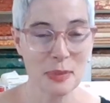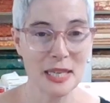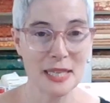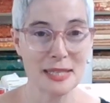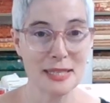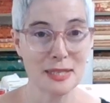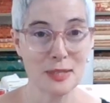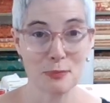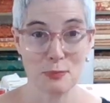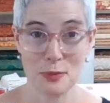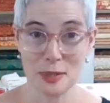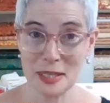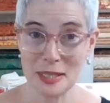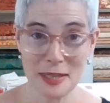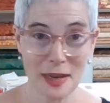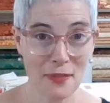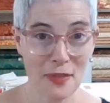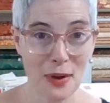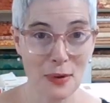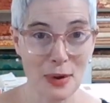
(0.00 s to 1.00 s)
because it's really
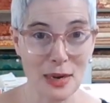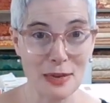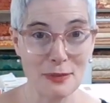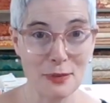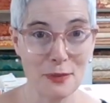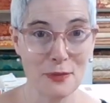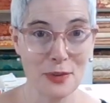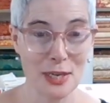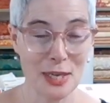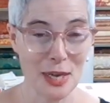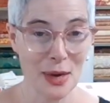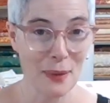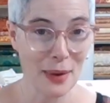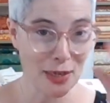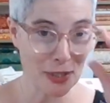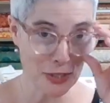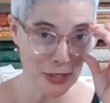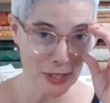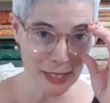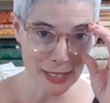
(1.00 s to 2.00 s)
not that great of a video.
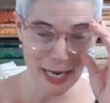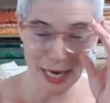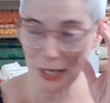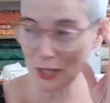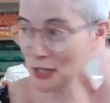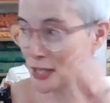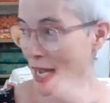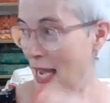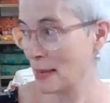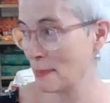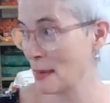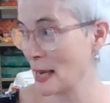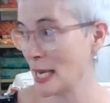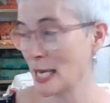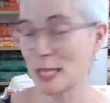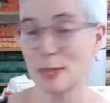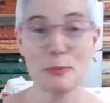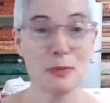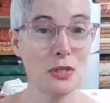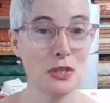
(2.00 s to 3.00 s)
I just actually had my
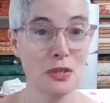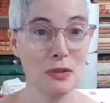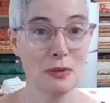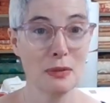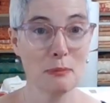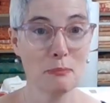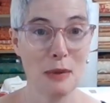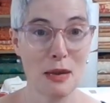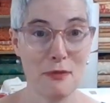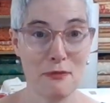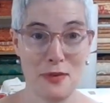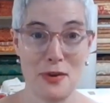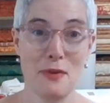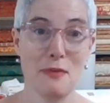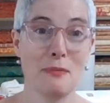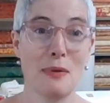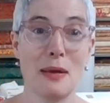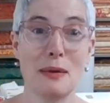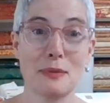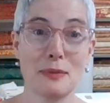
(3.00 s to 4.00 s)
husband do it with my
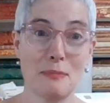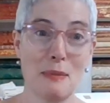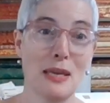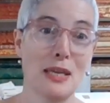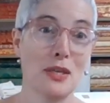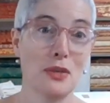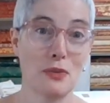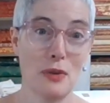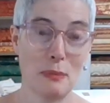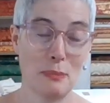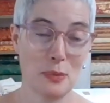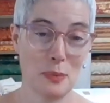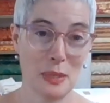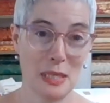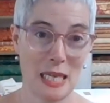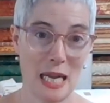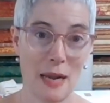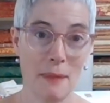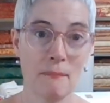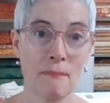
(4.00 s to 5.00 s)
phone while I was making drapes one
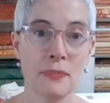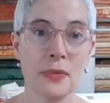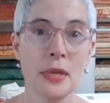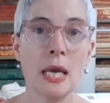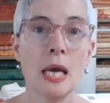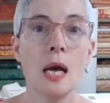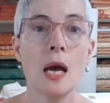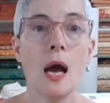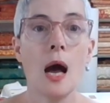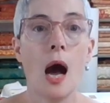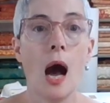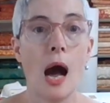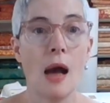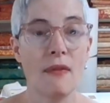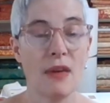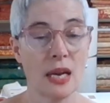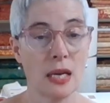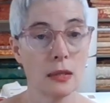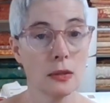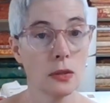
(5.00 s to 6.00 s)
day.
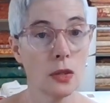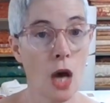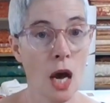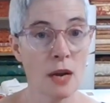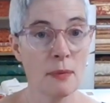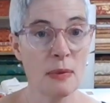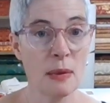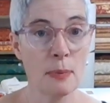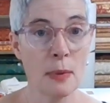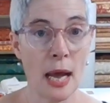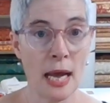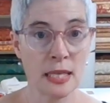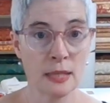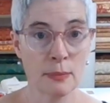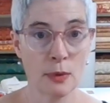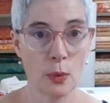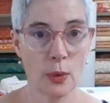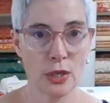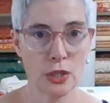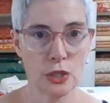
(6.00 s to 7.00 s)
I've had a lot of people ask
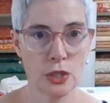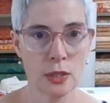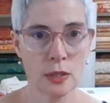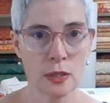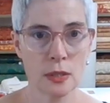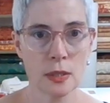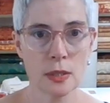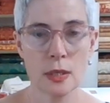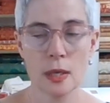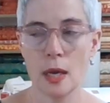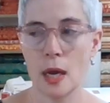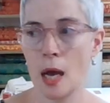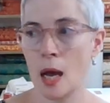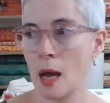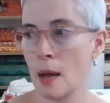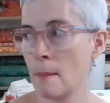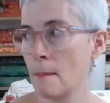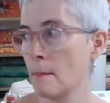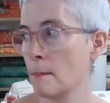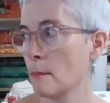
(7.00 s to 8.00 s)
me questions
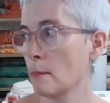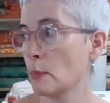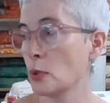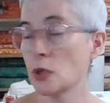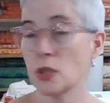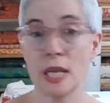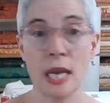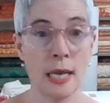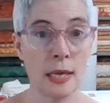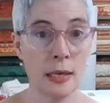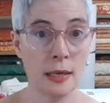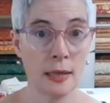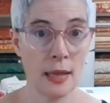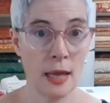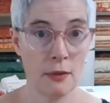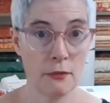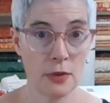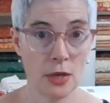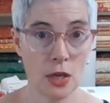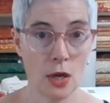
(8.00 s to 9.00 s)
pertaining to
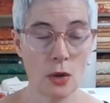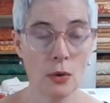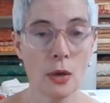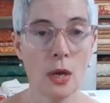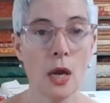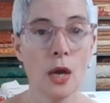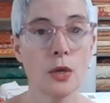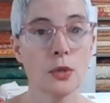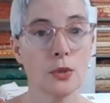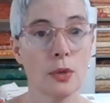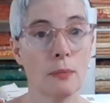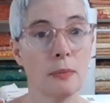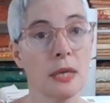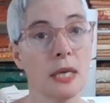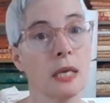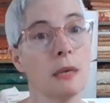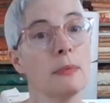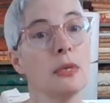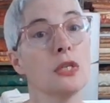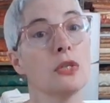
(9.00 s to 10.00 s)
that video. So I'm
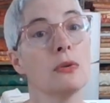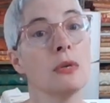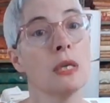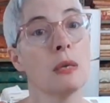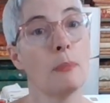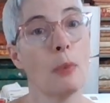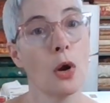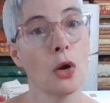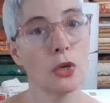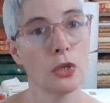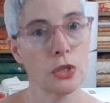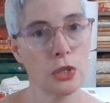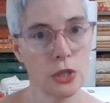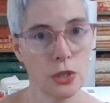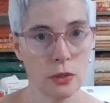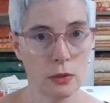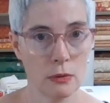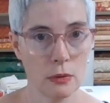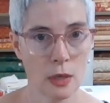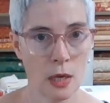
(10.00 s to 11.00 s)
going to be doing a part
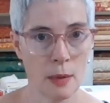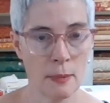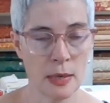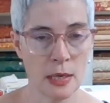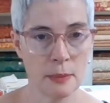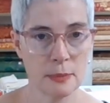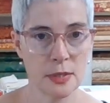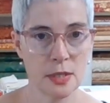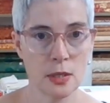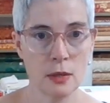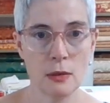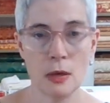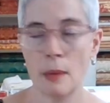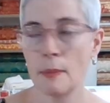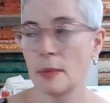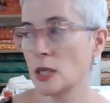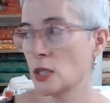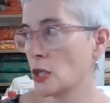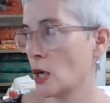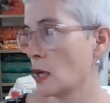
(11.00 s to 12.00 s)
2 coming up soon. I'm
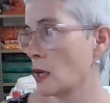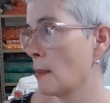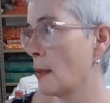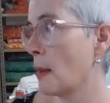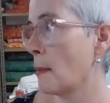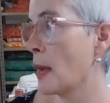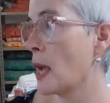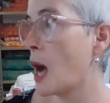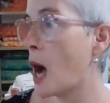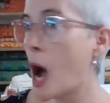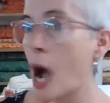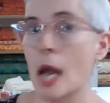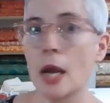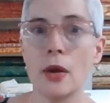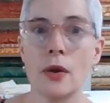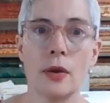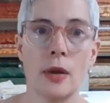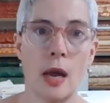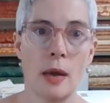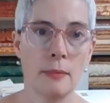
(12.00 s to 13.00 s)
going to talk about my
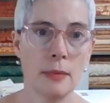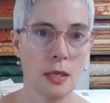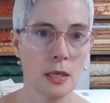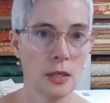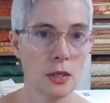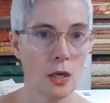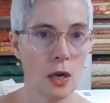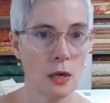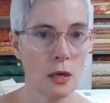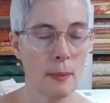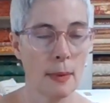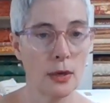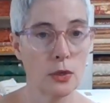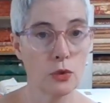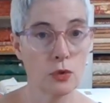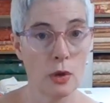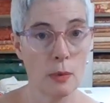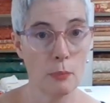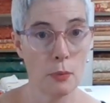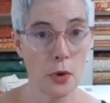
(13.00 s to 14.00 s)
iron. I'm going to talk about
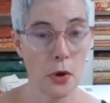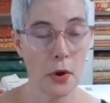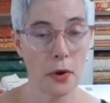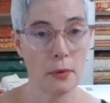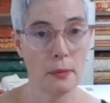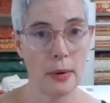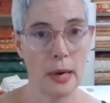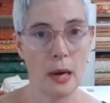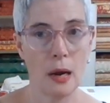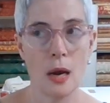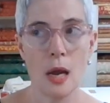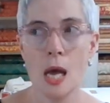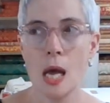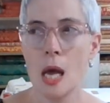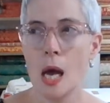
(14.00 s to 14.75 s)
drapery hardware